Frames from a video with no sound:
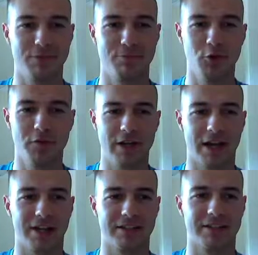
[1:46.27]
Moving
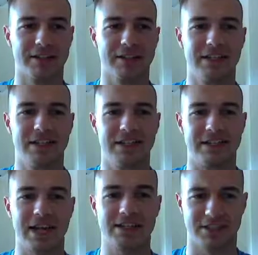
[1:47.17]
on,
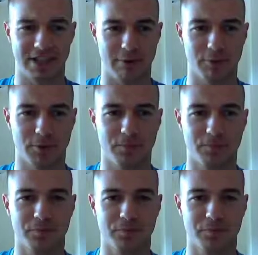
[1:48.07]
next example.